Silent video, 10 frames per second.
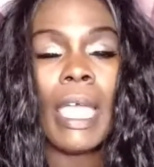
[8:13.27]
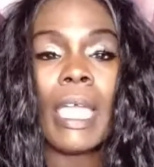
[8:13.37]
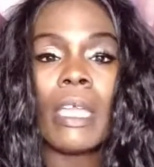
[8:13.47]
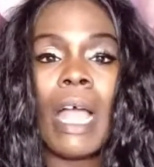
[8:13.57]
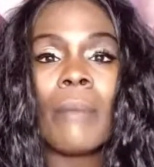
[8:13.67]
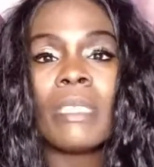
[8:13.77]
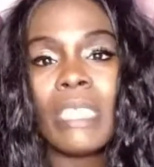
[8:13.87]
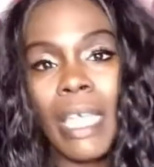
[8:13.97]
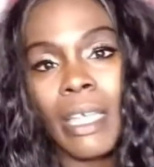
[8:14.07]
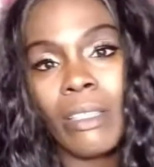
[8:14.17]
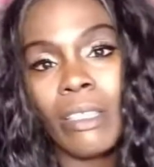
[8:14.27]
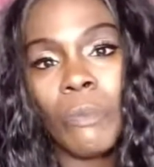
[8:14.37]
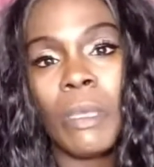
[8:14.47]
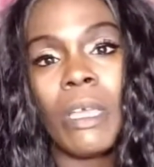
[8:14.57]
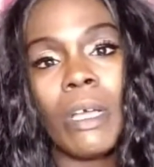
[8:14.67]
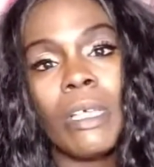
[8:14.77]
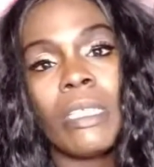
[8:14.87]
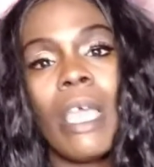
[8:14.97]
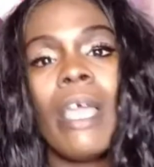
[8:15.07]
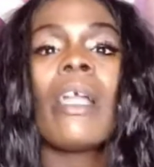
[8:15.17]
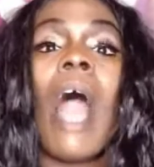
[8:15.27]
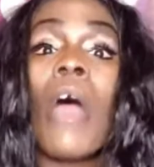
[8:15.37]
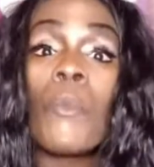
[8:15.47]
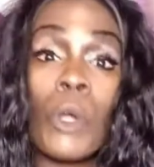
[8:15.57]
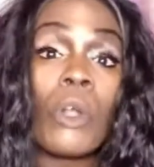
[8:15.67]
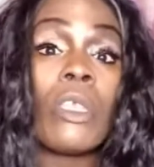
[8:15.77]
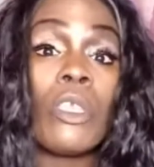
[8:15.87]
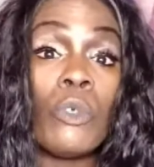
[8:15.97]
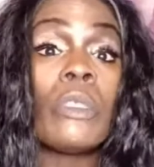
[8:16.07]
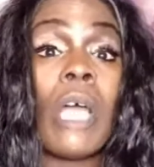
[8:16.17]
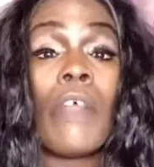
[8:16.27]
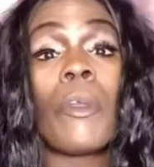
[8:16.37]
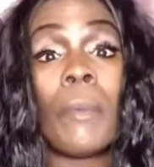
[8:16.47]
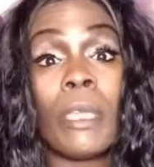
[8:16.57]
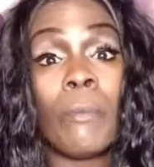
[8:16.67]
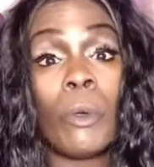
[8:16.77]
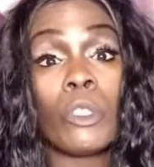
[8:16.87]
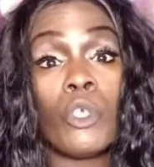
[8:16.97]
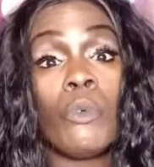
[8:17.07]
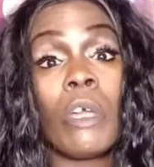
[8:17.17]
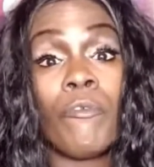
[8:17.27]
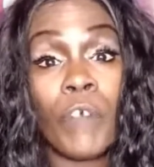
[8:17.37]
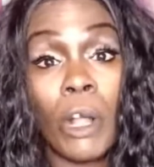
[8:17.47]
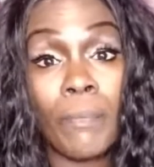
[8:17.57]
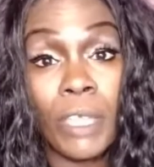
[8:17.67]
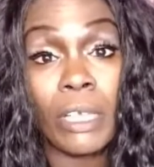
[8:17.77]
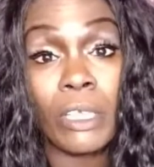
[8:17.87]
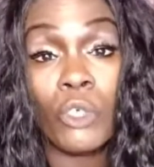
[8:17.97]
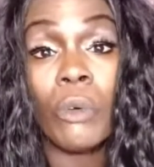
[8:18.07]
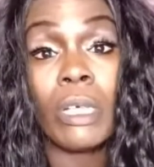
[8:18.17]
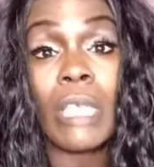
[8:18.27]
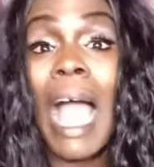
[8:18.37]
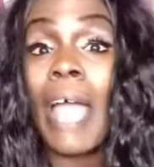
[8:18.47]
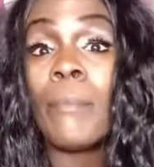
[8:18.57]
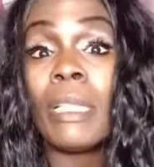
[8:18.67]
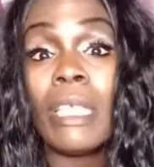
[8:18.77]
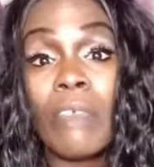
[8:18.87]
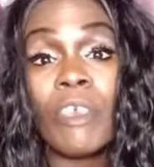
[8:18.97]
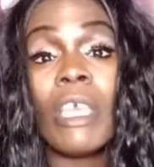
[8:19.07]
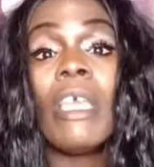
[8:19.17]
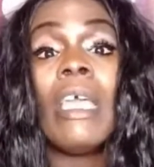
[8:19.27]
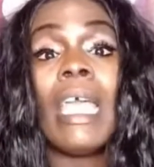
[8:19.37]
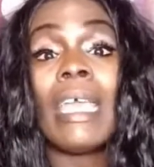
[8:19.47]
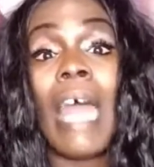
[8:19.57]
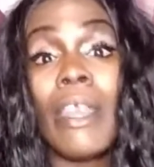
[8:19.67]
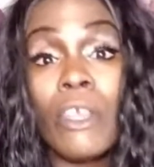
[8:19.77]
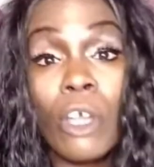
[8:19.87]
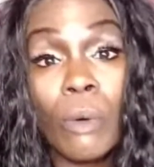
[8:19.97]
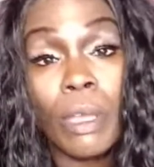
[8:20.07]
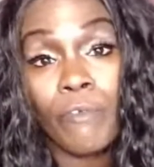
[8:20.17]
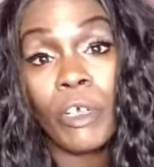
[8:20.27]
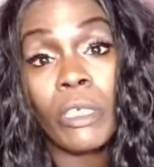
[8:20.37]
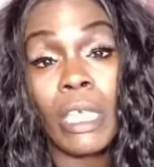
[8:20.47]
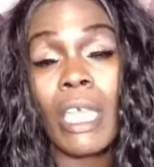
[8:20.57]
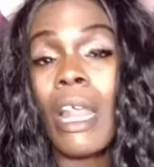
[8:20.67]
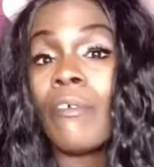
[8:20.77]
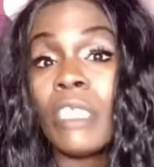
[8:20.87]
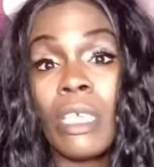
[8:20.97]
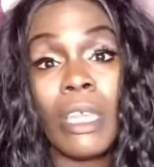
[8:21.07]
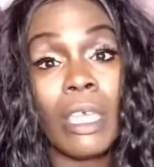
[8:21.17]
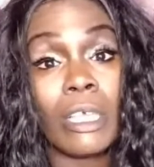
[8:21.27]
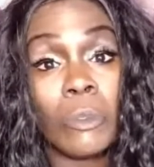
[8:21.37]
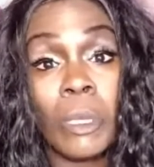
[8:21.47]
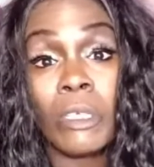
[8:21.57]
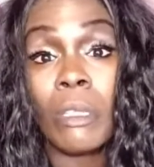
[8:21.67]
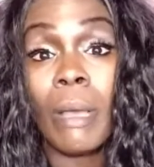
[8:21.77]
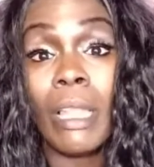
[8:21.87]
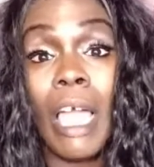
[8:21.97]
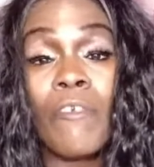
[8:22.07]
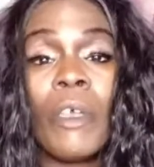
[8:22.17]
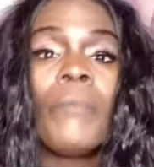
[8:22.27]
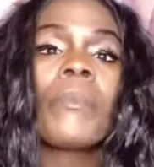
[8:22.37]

And I'm saying this because God will use other people to confirm things to us. I believe it and I know it firsthand. I've seen it and experienced it in my life.